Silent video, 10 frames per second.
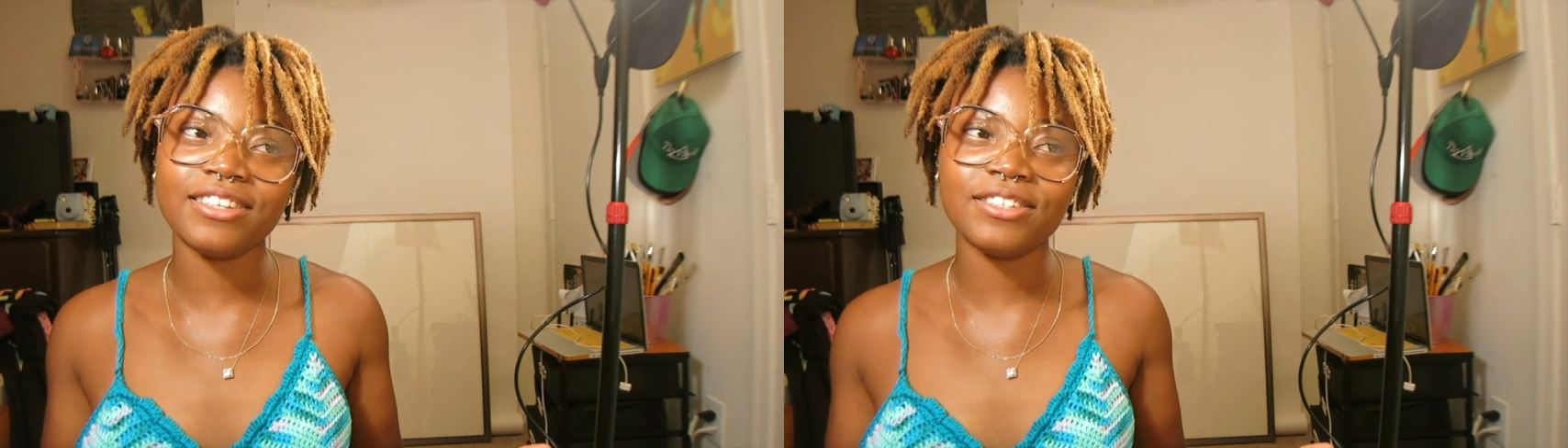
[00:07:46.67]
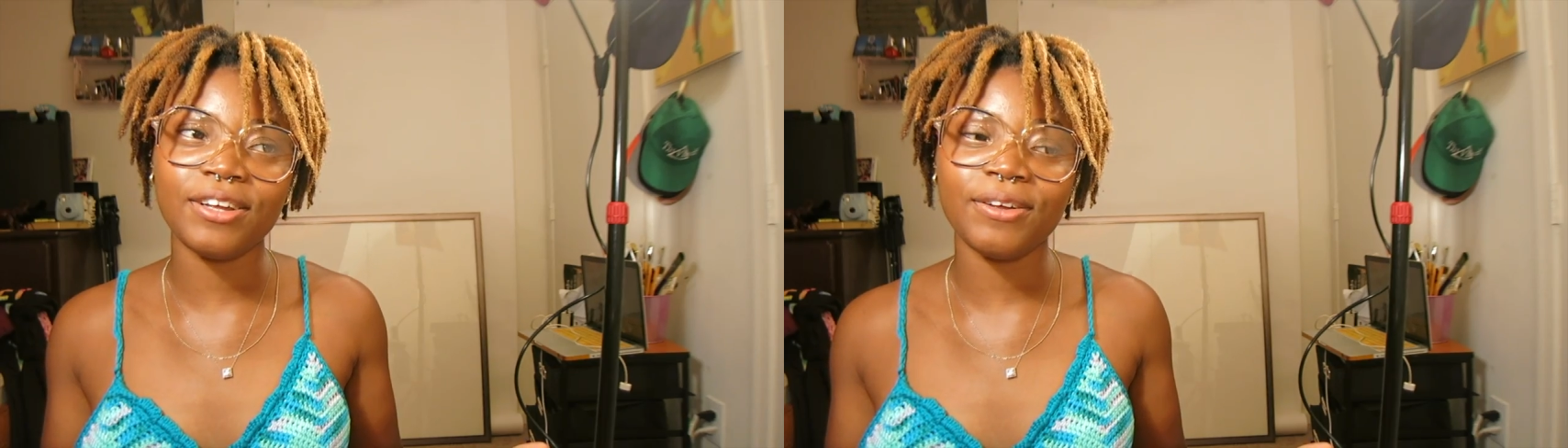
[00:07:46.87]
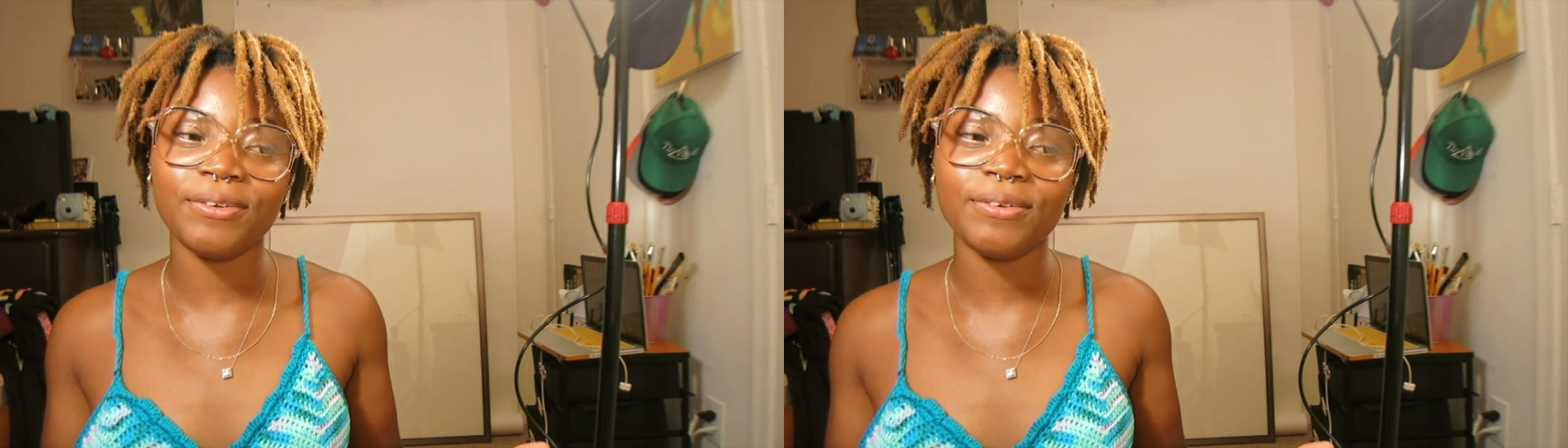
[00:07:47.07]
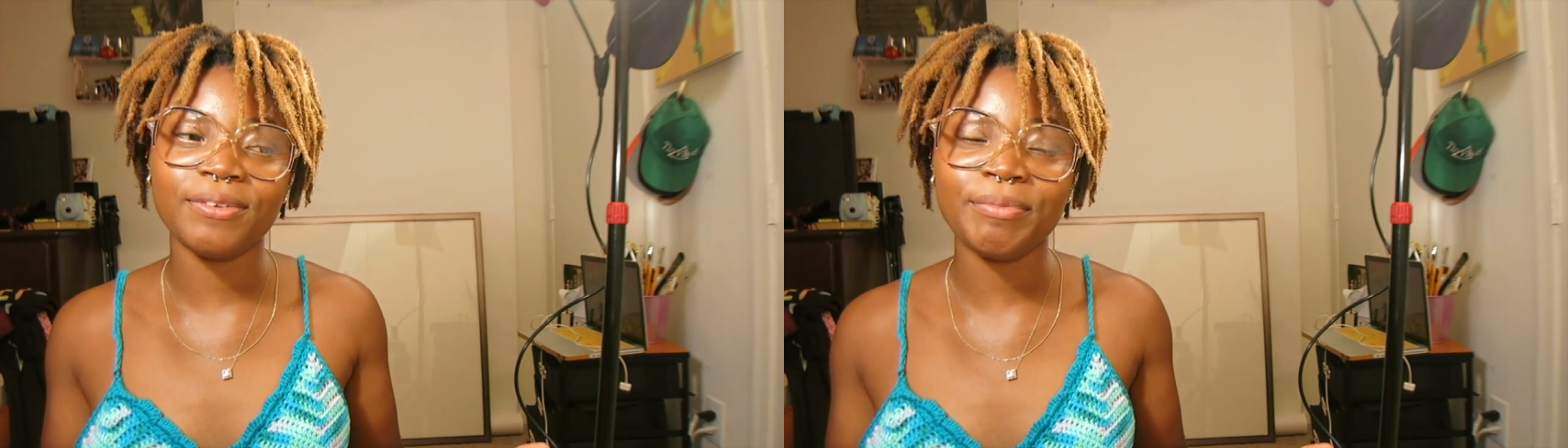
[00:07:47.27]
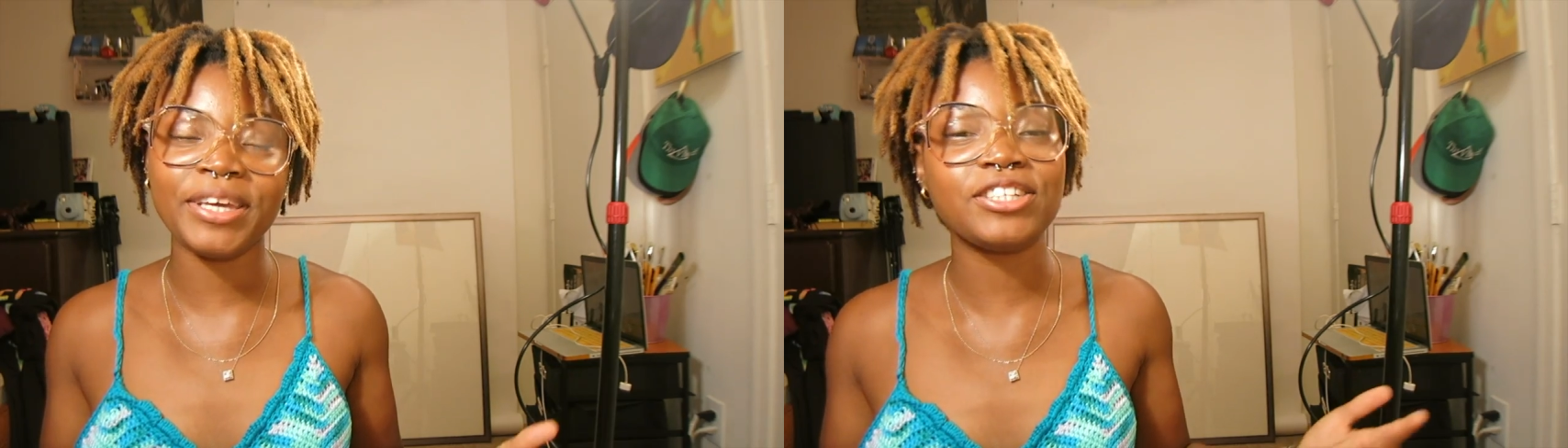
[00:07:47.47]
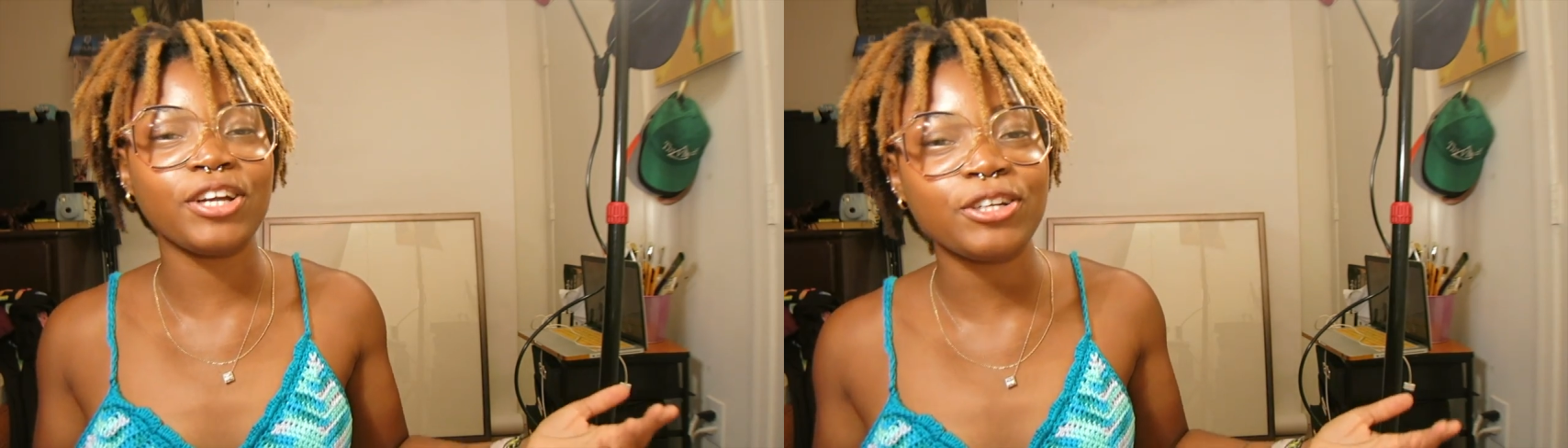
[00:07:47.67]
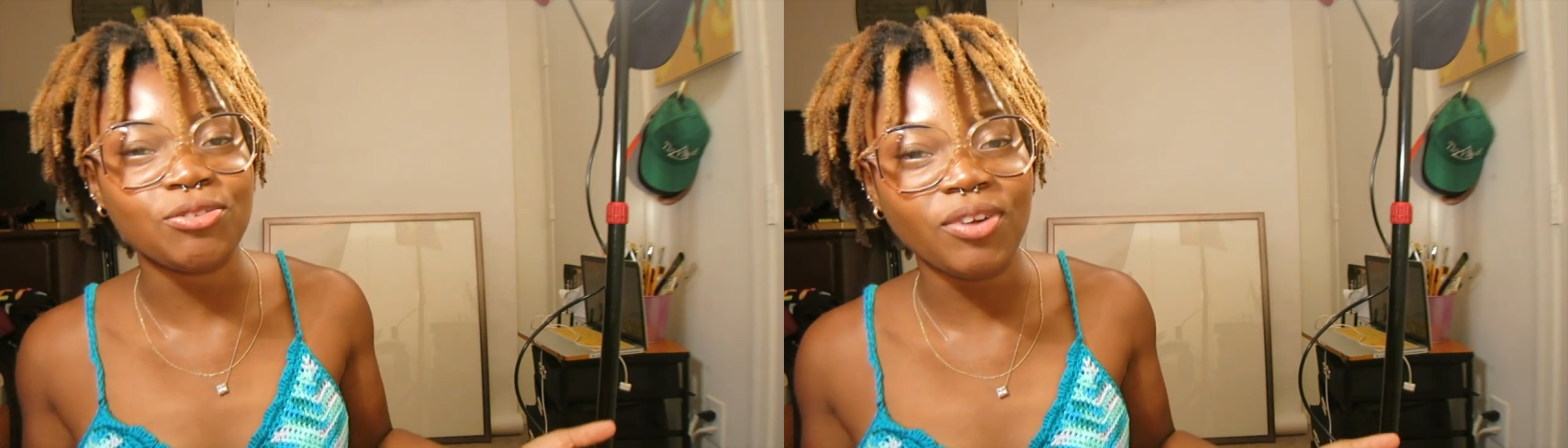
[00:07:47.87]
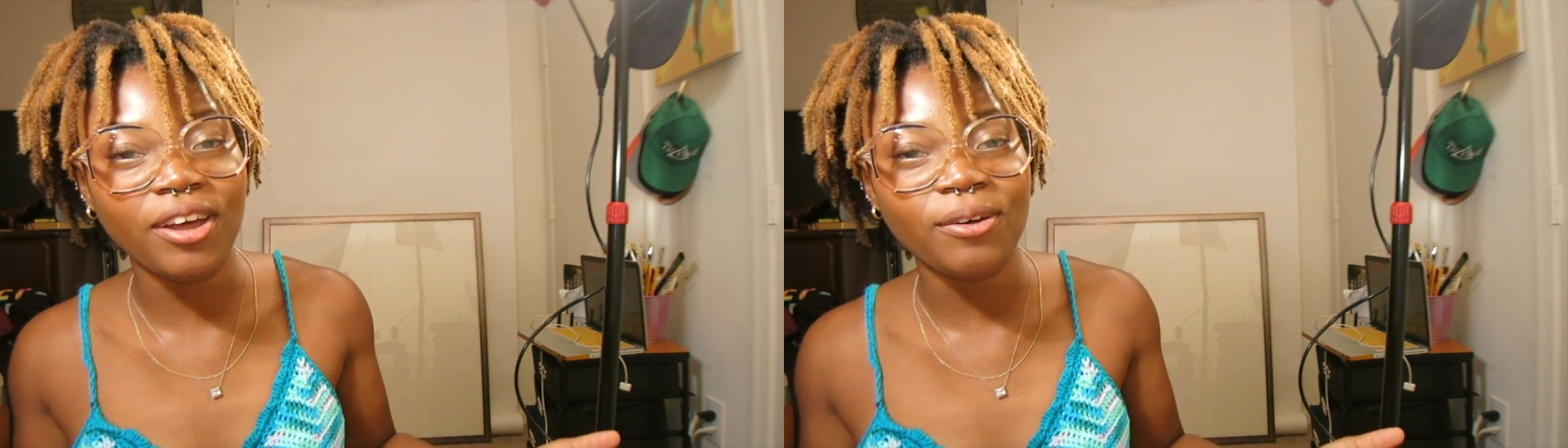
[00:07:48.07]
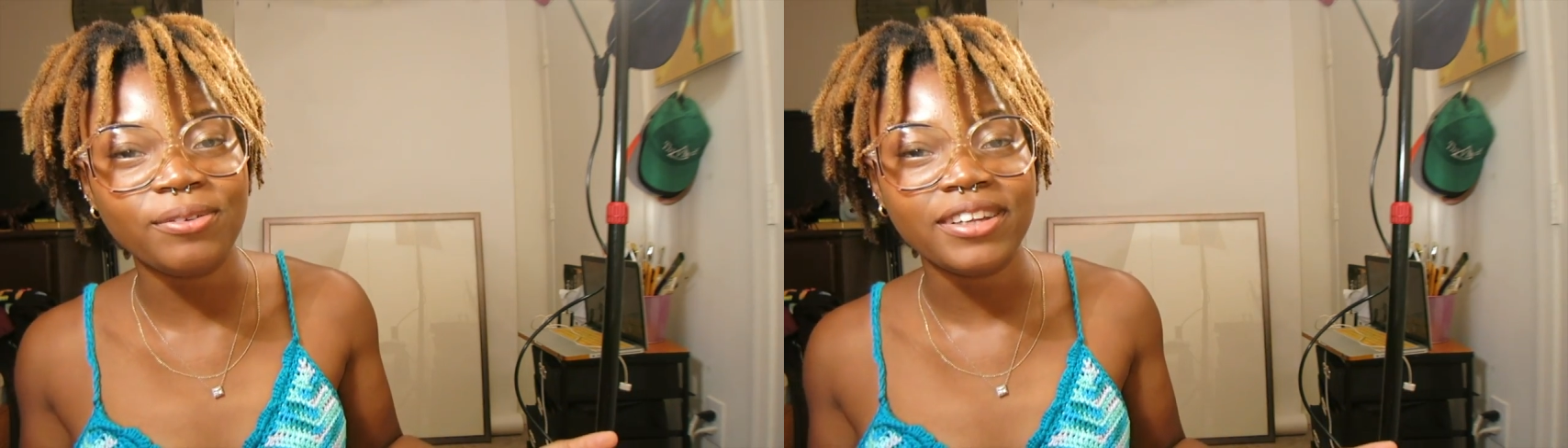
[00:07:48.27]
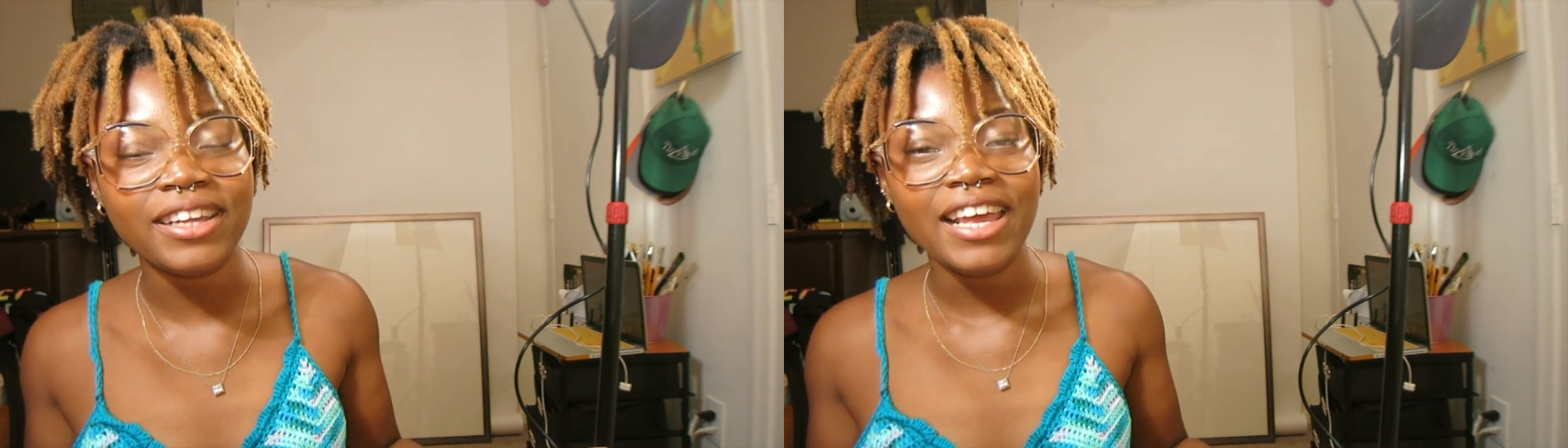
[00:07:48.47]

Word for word: so, but he turns around,